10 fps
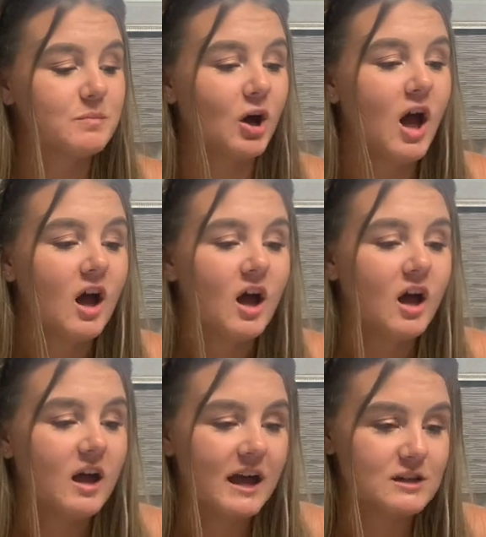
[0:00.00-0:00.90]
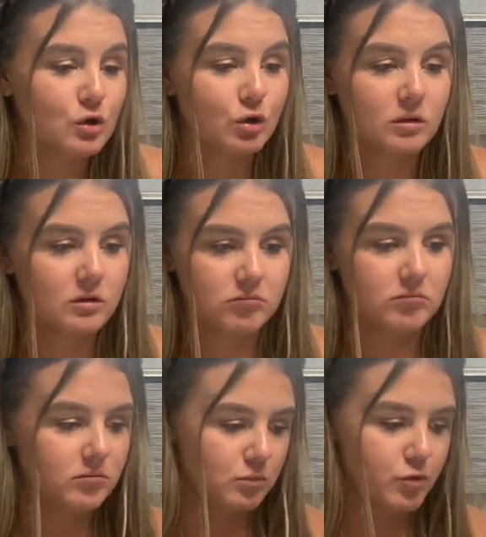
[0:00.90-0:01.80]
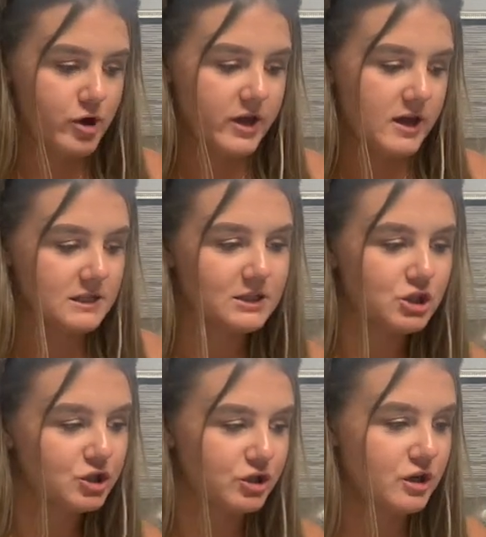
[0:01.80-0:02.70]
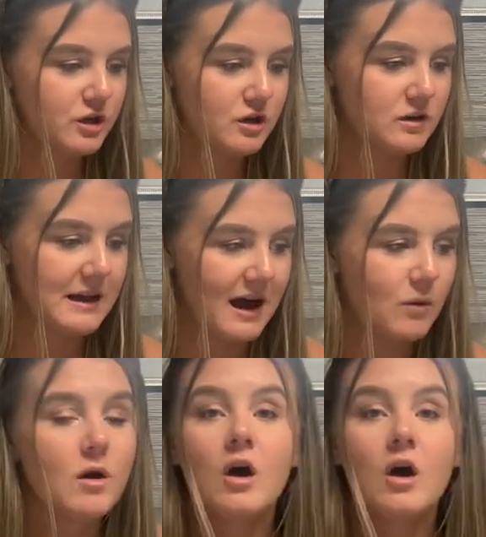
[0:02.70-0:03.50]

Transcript: but it's all working as it should now.